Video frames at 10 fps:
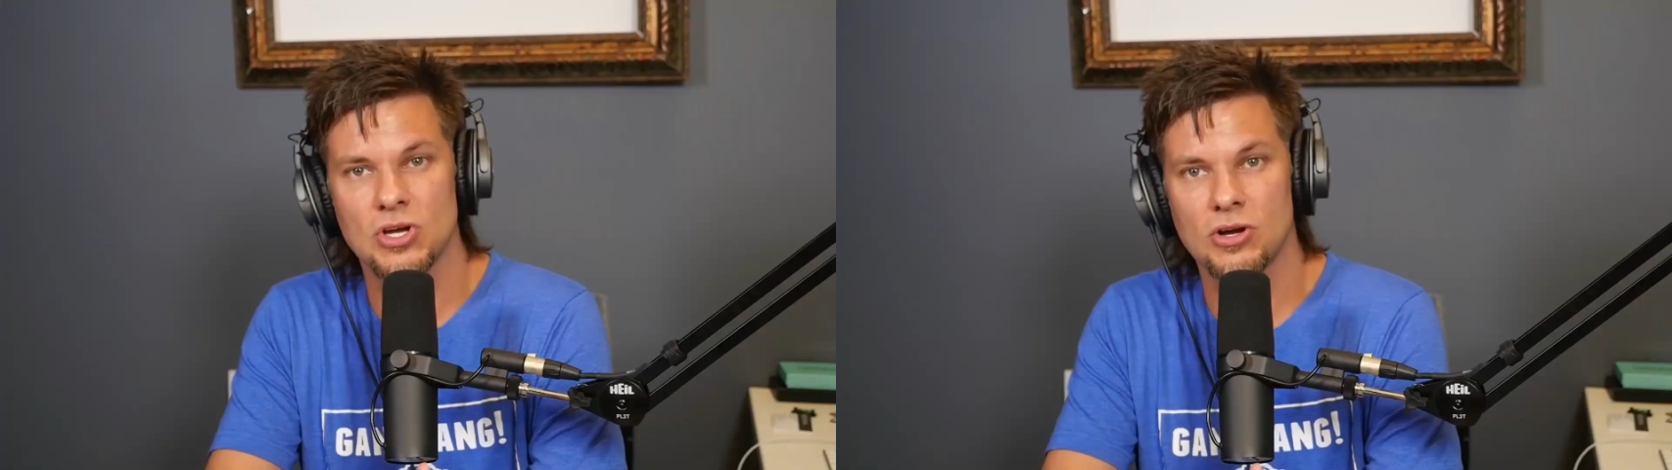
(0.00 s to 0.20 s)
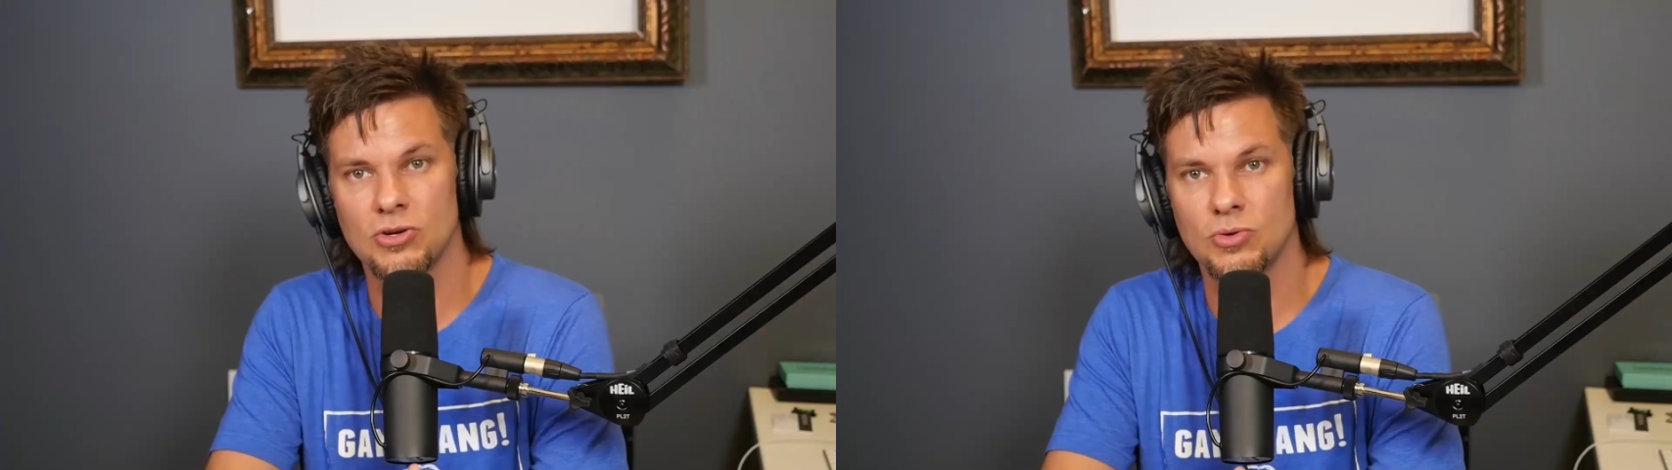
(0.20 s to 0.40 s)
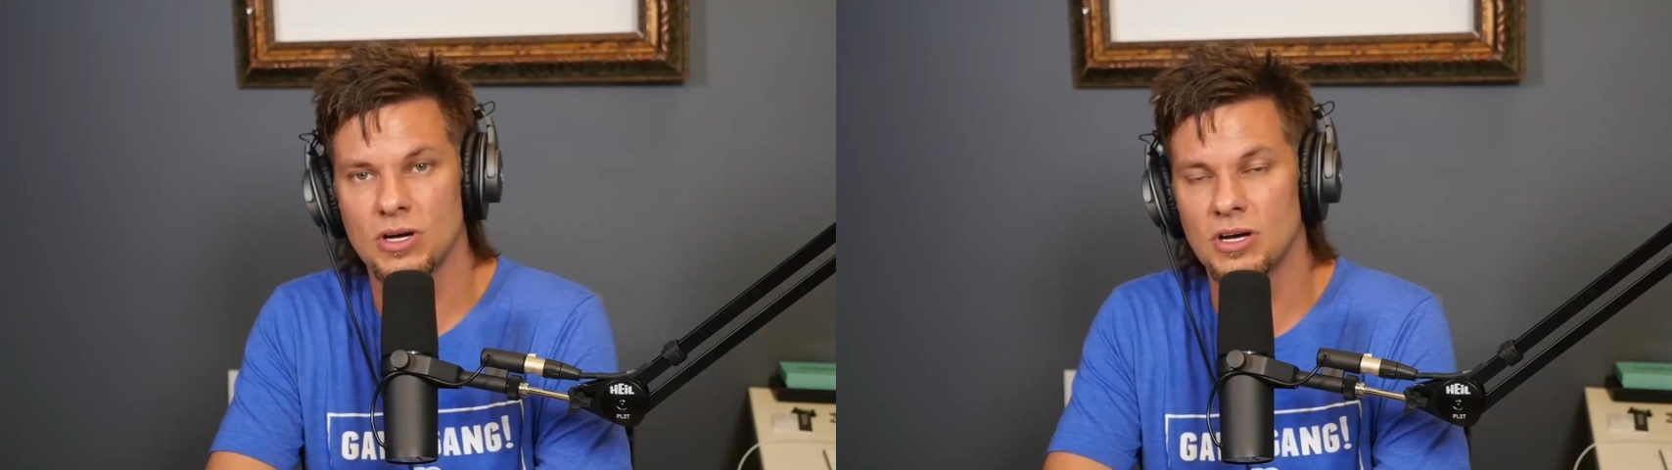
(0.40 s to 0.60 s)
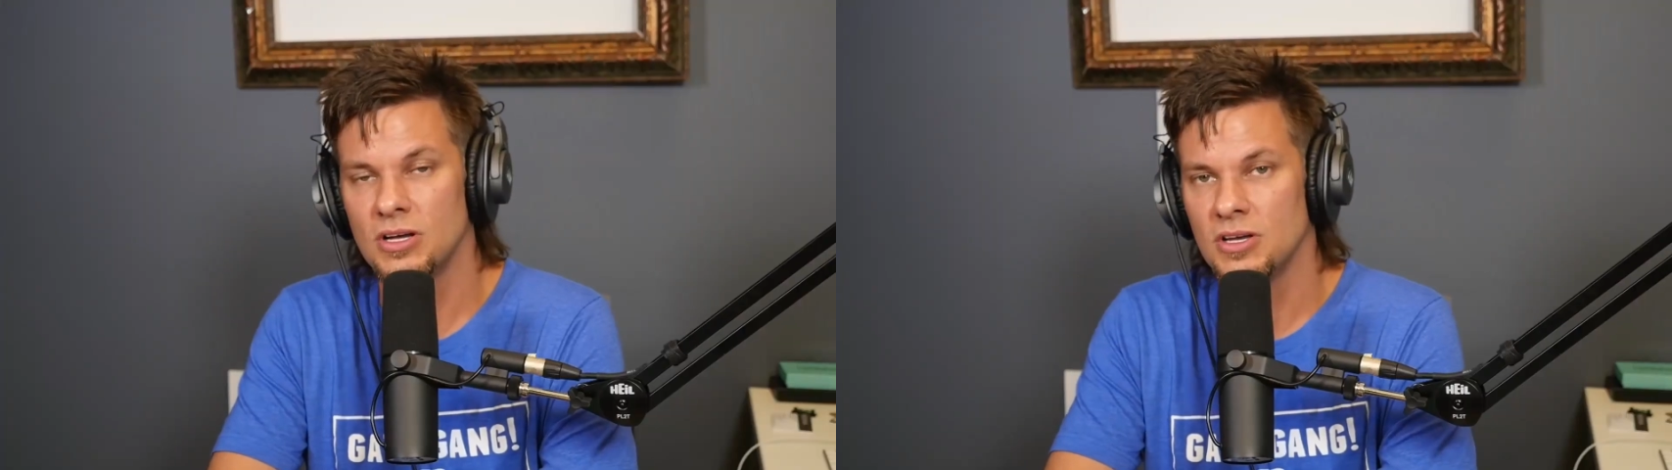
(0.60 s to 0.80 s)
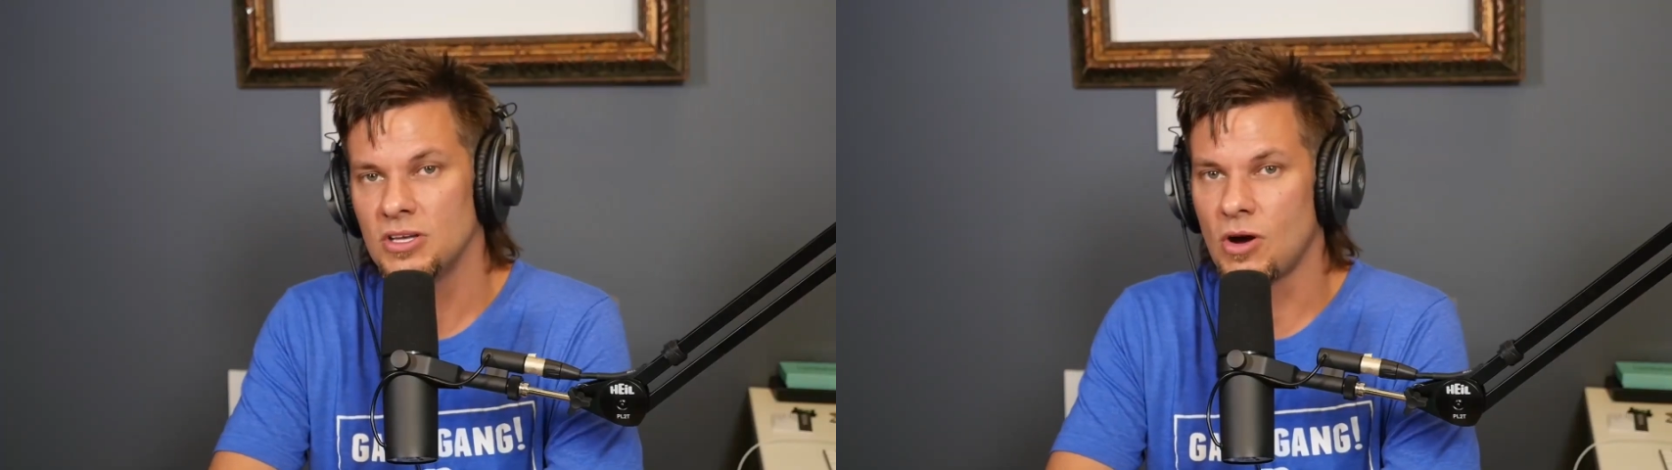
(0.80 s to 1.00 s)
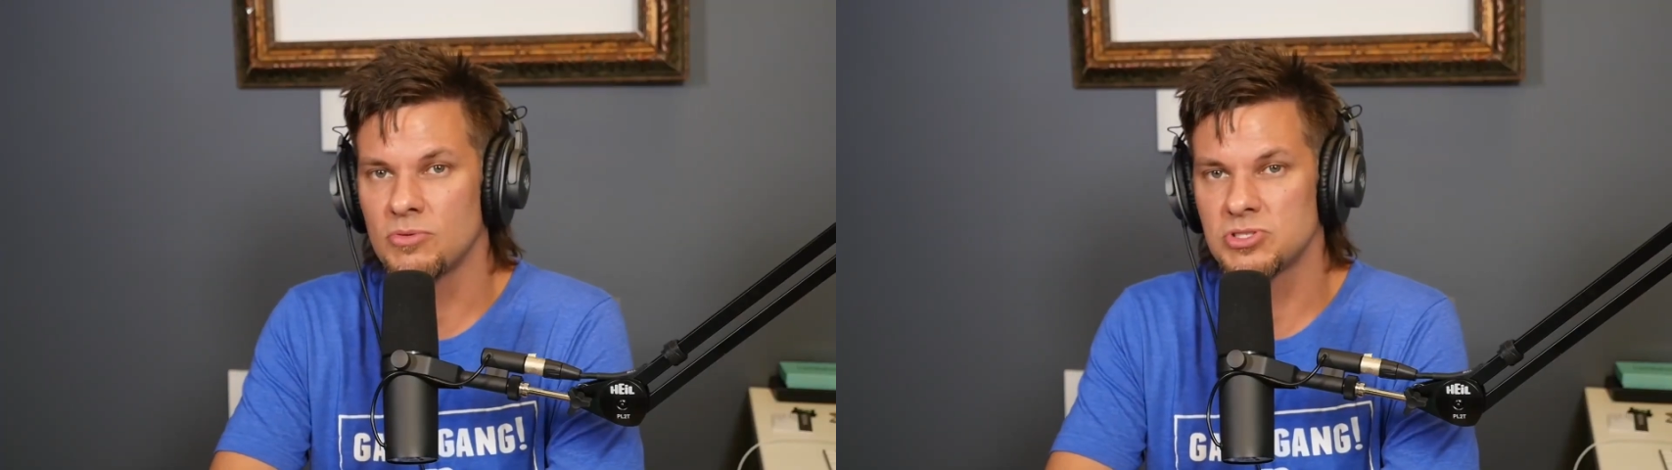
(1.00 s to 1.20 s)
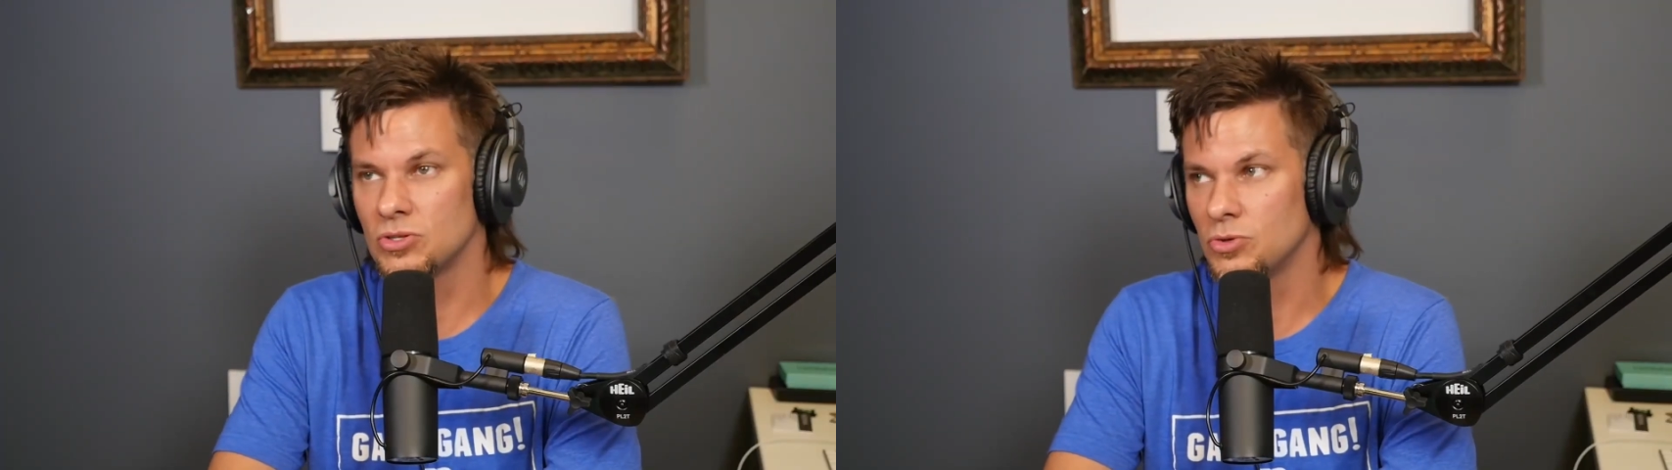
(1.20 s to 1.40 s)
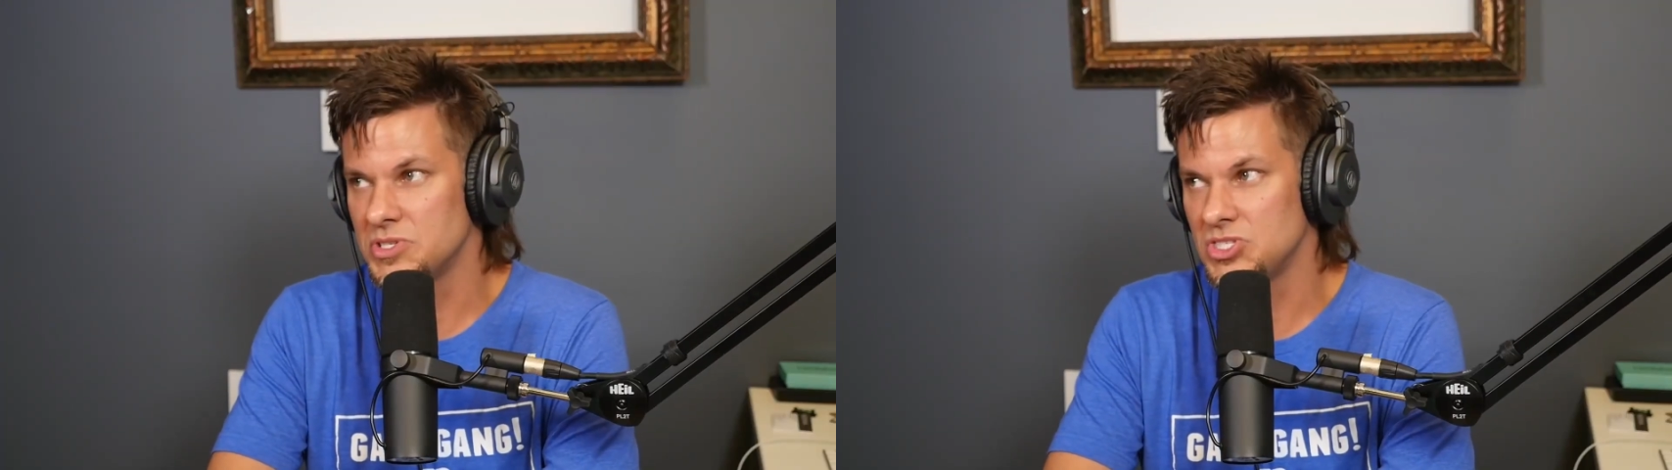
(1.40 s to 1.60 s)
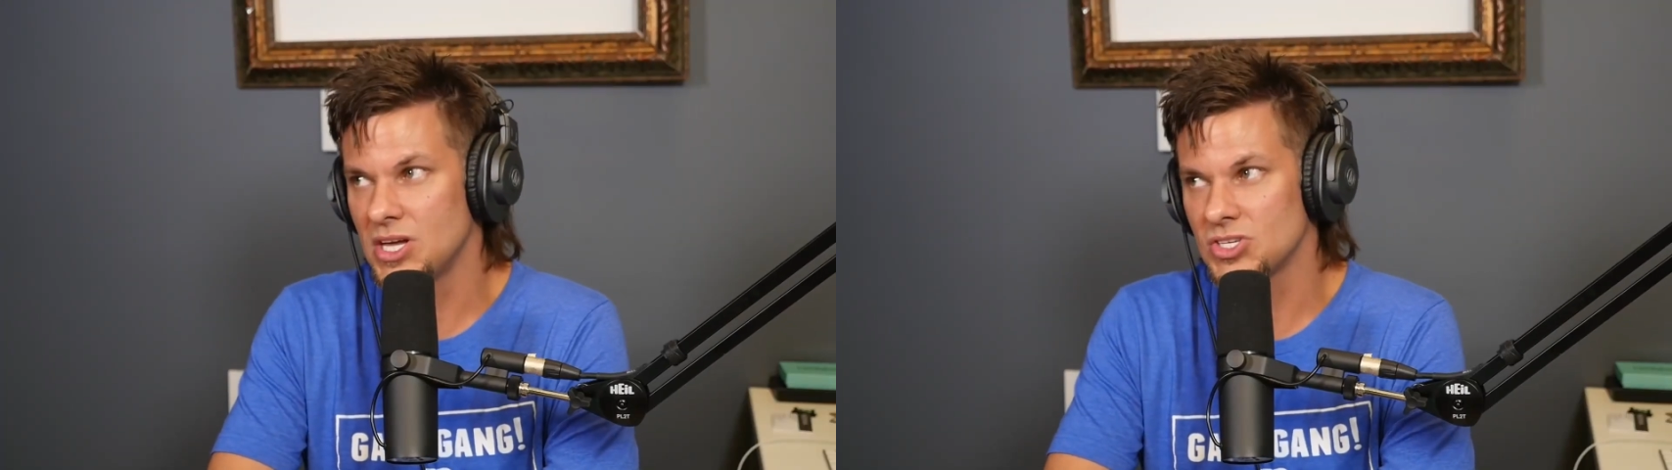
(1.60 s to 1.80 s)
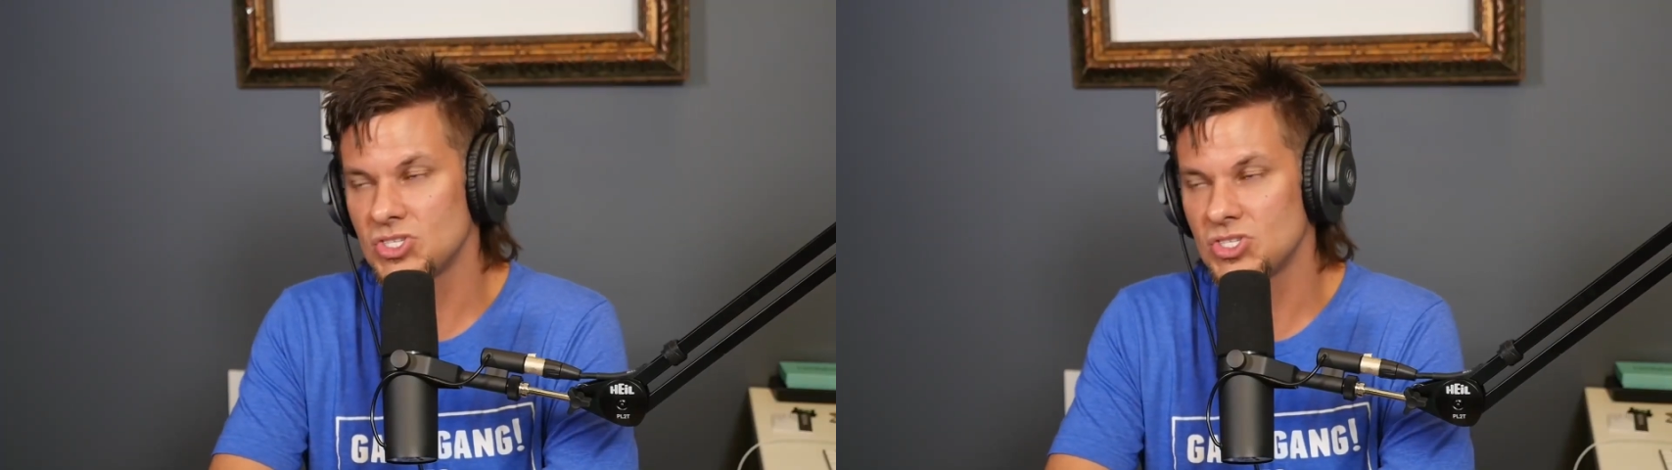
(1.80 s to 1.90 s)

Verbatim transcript: talking to a, you know, I went to Louisiana